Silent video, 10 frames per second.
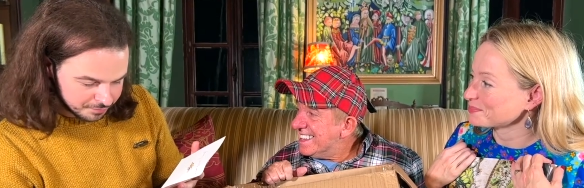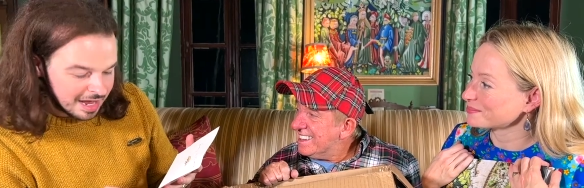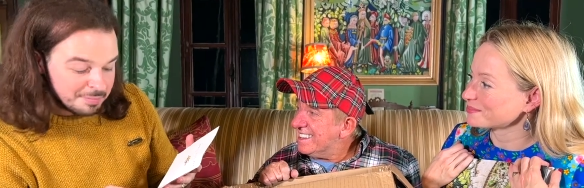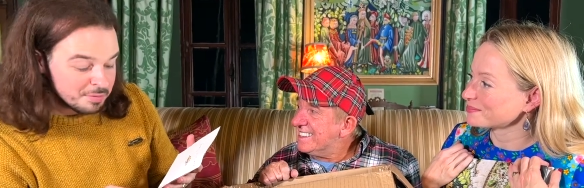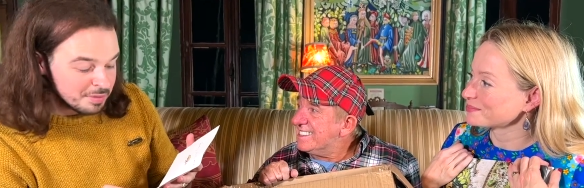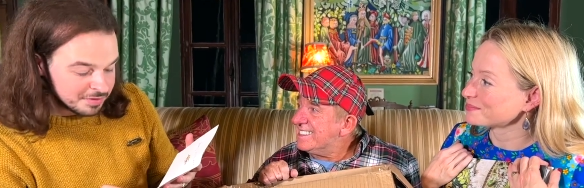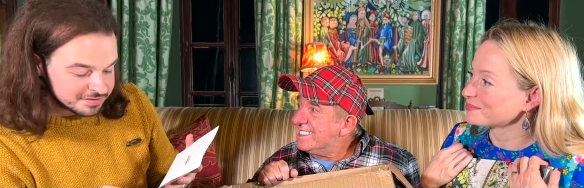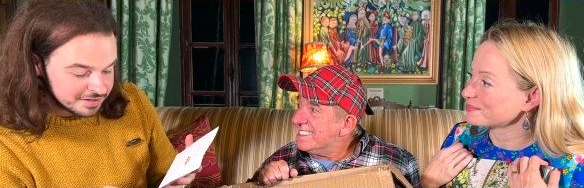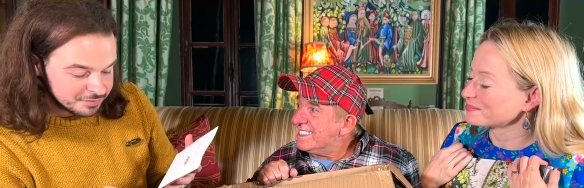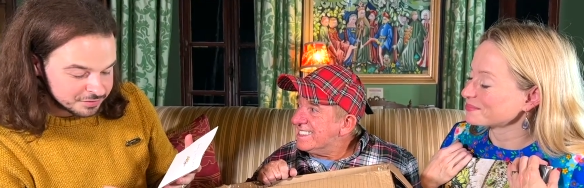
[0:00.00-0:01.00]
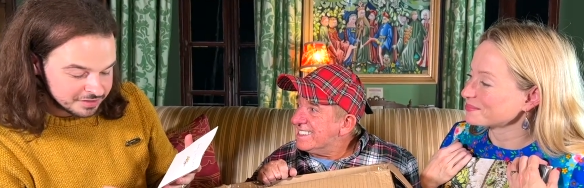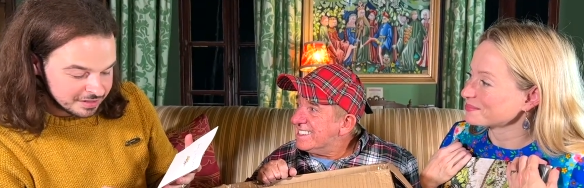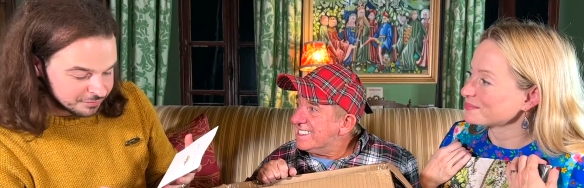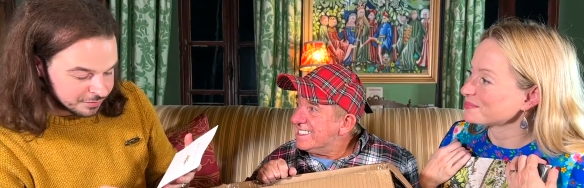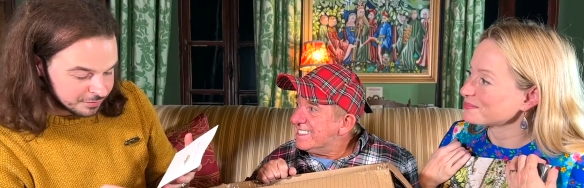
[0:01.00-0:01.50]
Speaker 1: I permit myself to
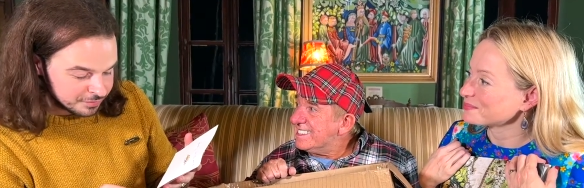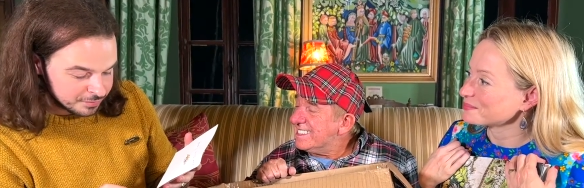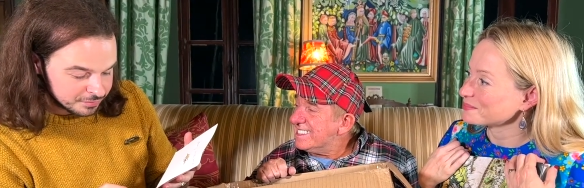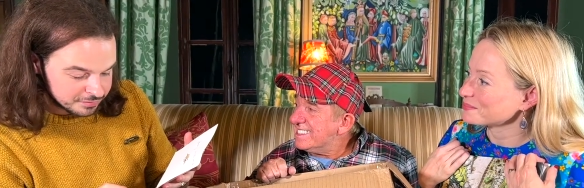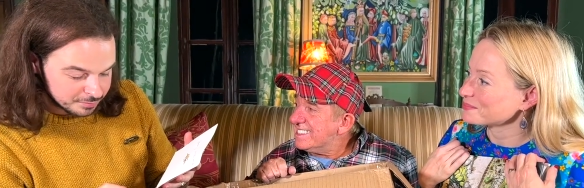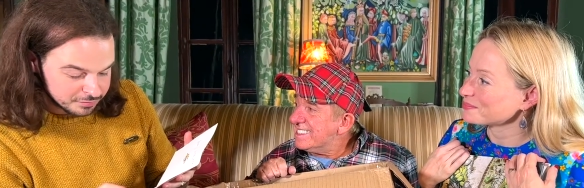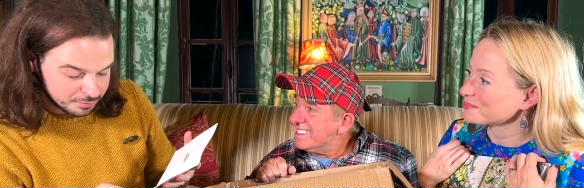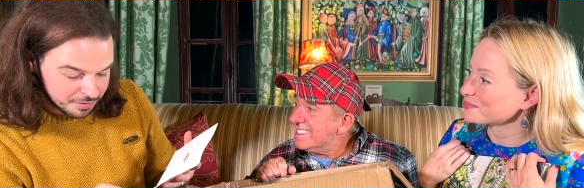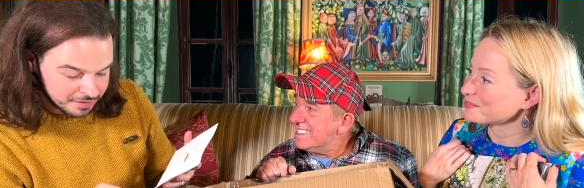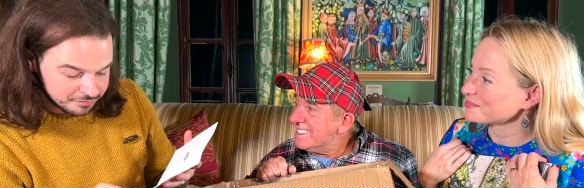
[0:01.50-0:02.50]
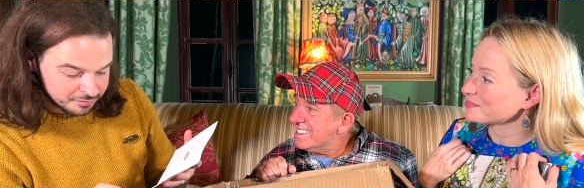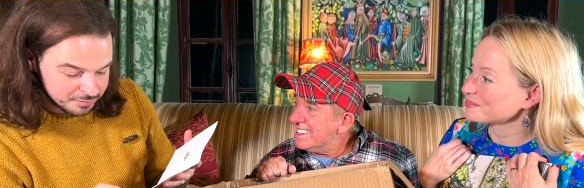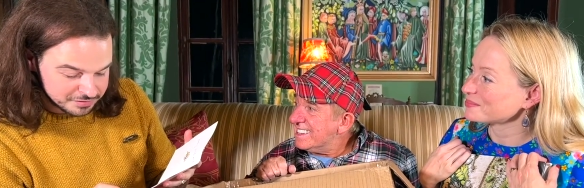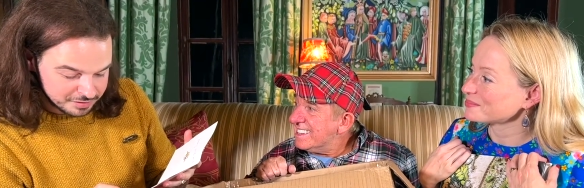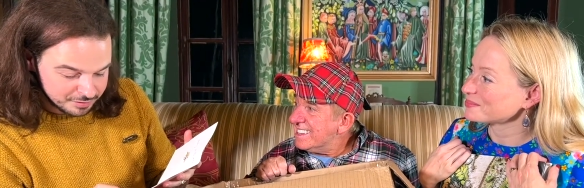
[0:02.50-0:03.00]
gift you some suave
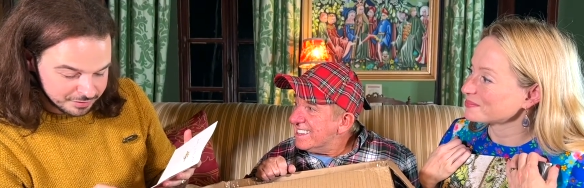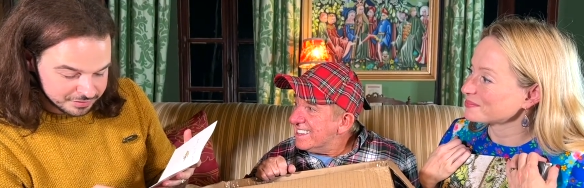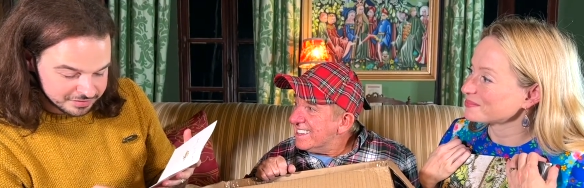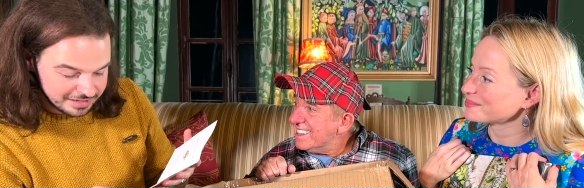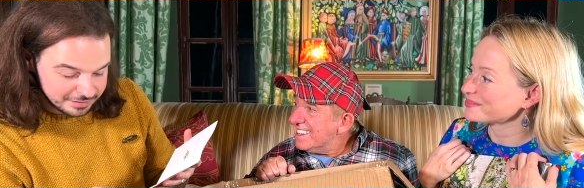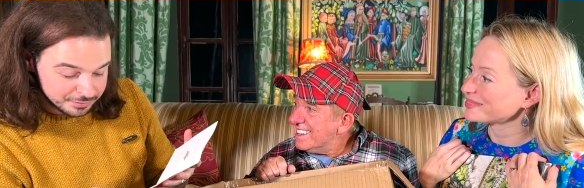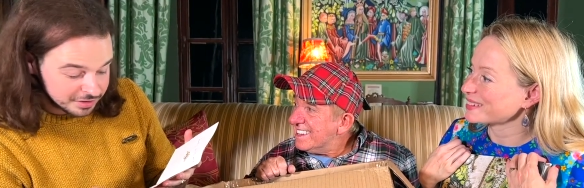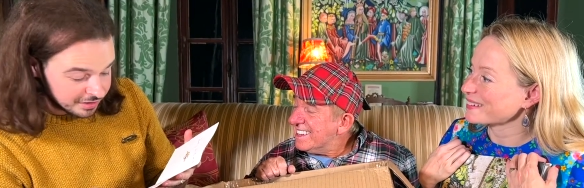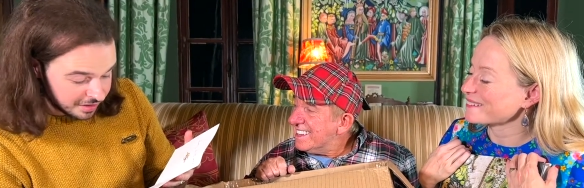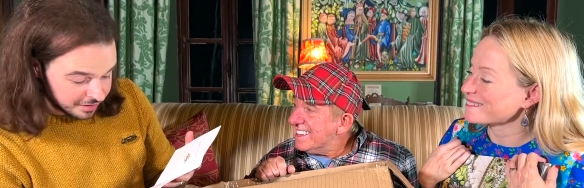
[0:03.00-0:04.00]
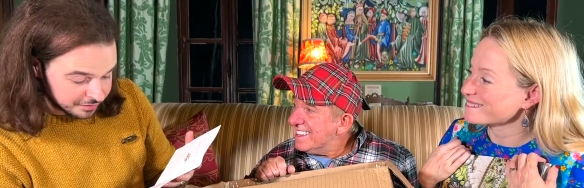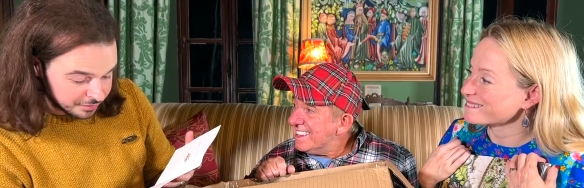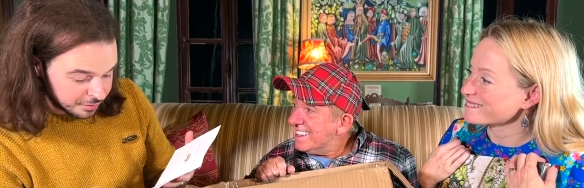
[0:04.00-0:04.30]
materials, including yarn.